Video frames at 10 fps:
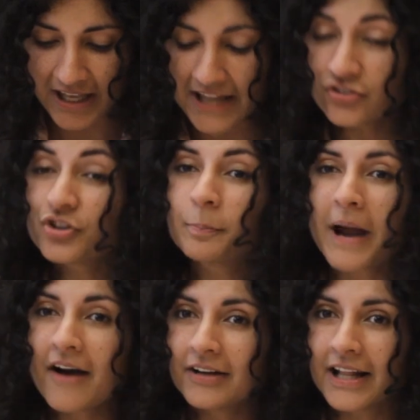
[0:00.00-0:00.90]
and drew
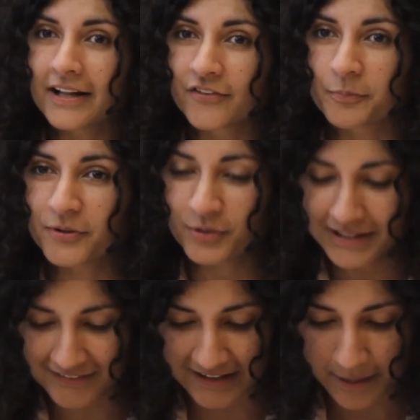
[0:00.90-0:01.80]
parallels
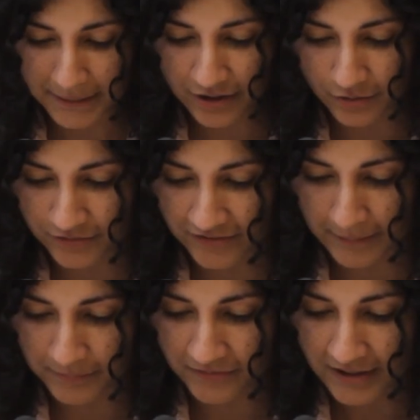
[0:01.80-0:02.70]
between Islamic
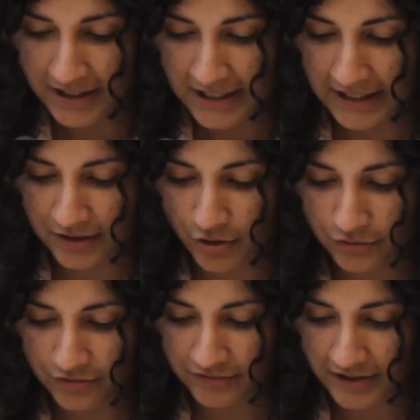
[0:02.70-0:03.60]
concepts like
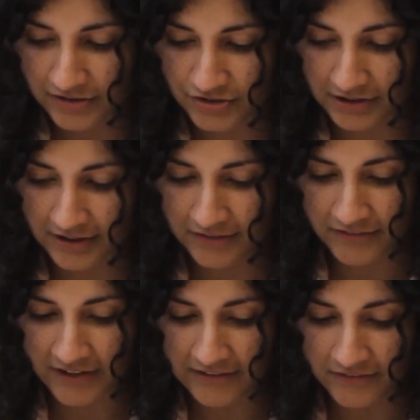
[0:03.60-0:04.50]
consultation,
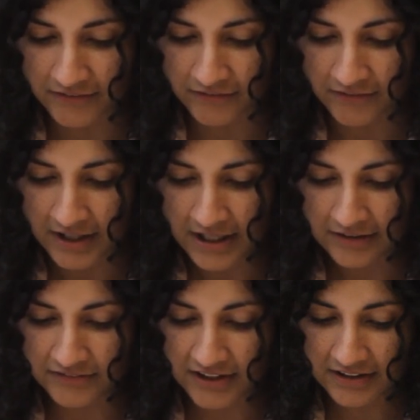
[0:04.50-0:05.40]
consensus,
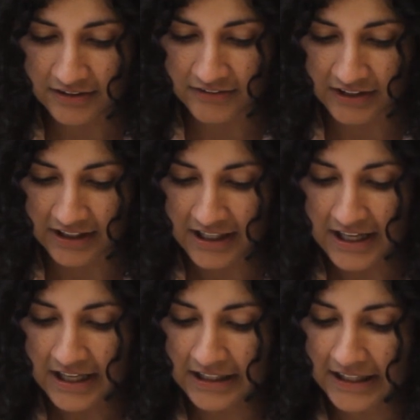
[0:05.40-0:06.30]
dignity,
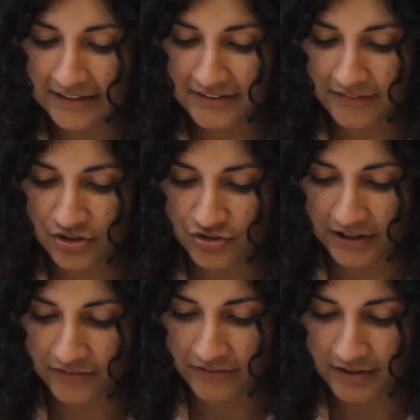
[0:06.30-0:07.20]
collective
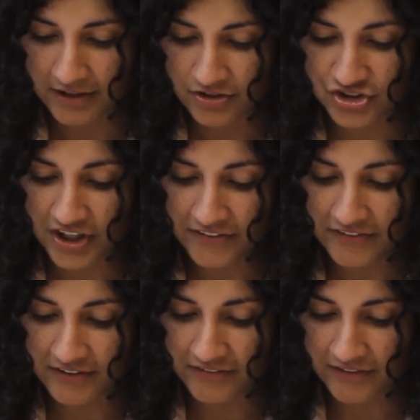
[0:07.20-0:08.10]
interest,
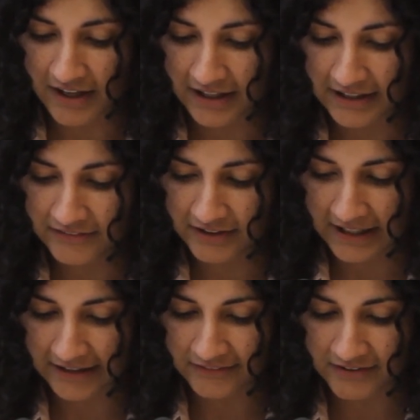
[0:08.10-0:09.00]
justice,
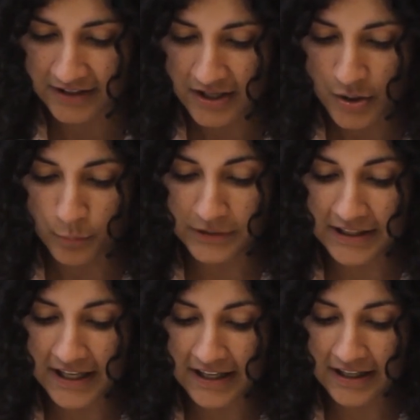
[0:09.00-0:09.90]
intellect, with
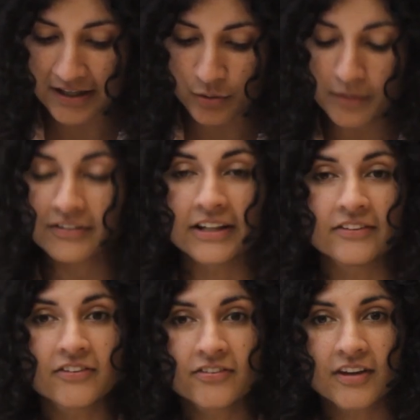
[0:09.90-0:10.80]
their
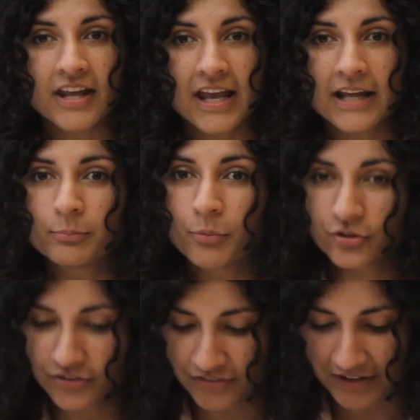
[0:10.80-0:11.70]
equivalents in
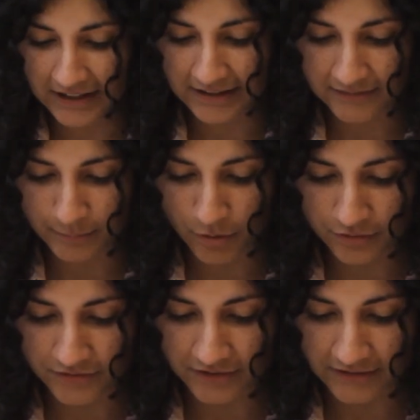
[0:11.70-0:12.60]
modern secular
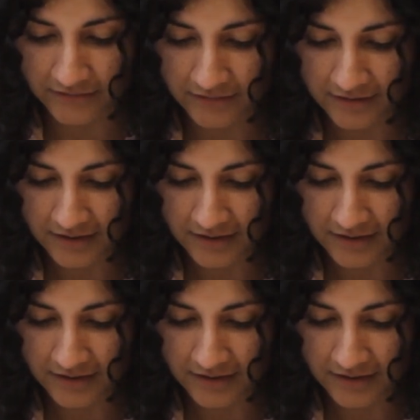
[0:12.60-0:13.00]
democracies.